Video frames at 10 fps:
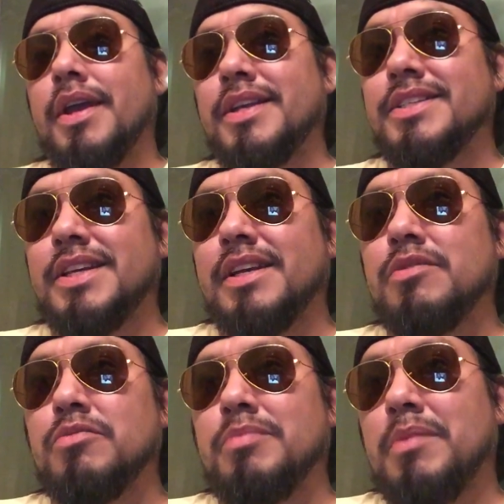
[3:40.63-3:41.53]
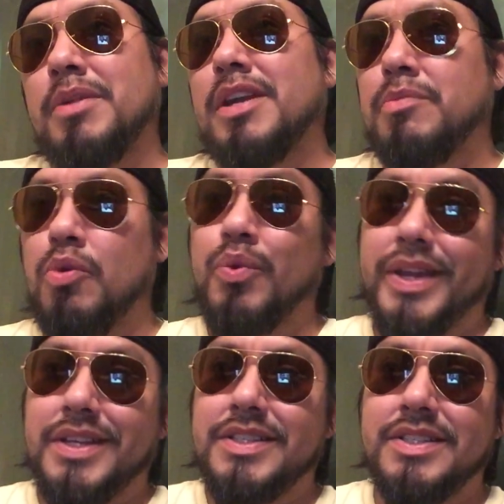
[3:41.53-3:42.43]
And he's like, well, maybe a couple
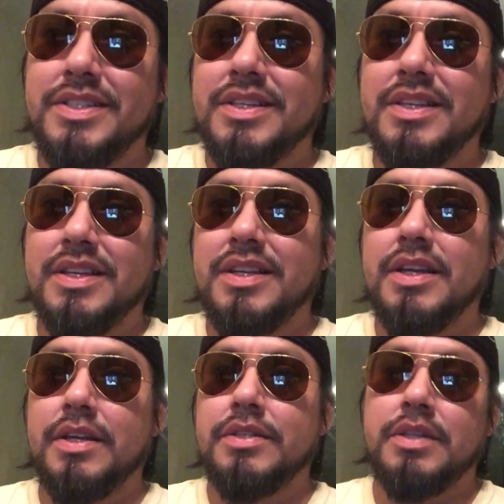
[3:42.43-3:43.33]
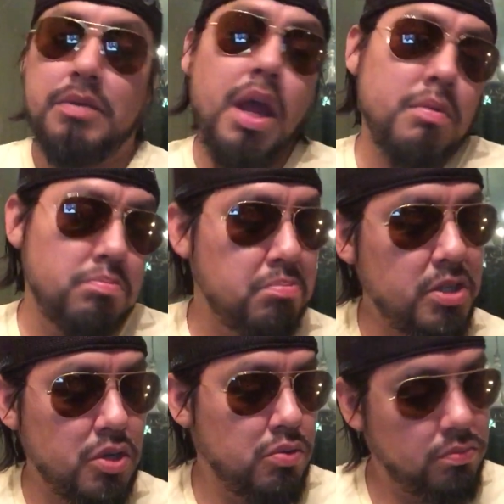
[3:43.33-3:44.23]
weeks. And he's like, yeah,
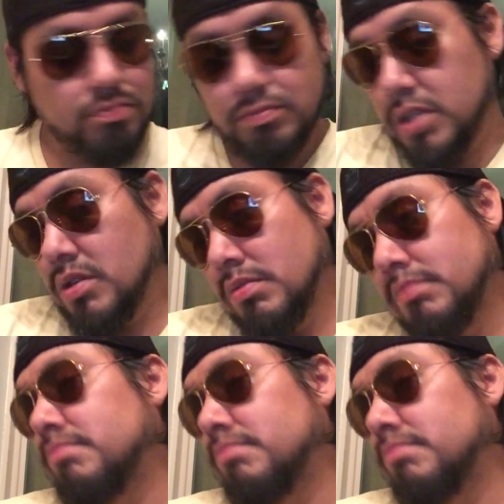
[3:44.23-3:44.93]
that's cool, let's go.